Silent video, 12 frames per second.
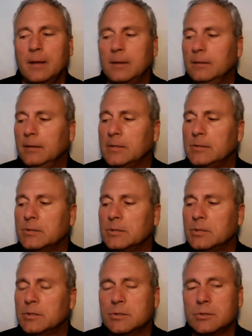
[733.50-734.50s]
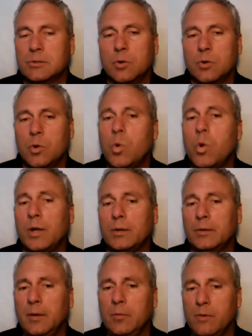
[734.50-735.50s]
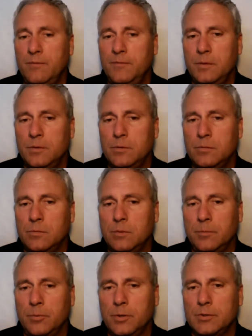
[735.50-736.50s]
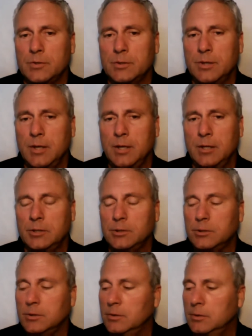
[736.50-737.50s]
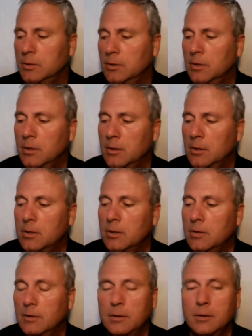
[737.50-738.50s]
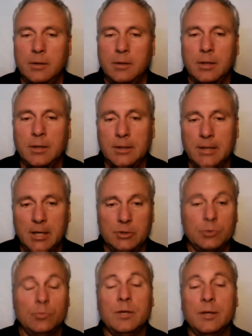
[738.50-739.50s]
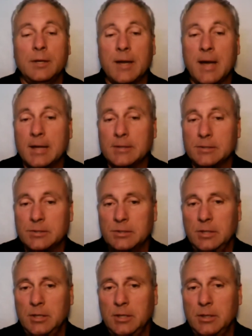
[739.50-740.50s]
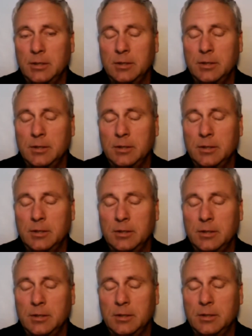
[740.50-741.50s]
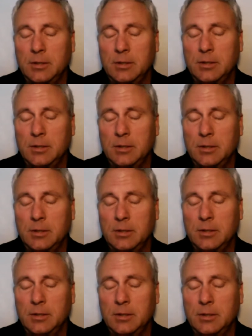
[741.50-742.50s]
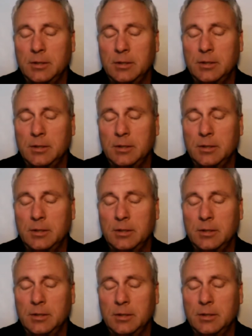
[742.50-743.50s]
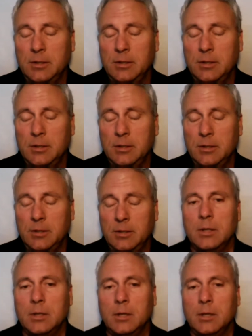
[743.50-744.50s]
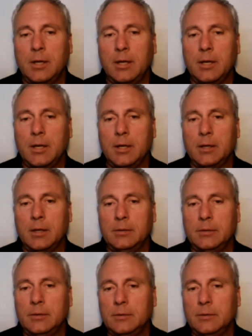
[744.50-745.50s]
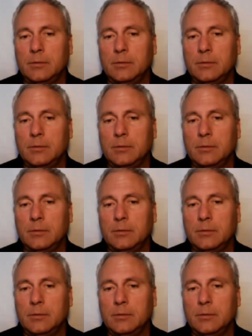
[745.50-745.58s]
let's just quickly review the presentation in case you did not see it, and in case you're wondering what was discussed. And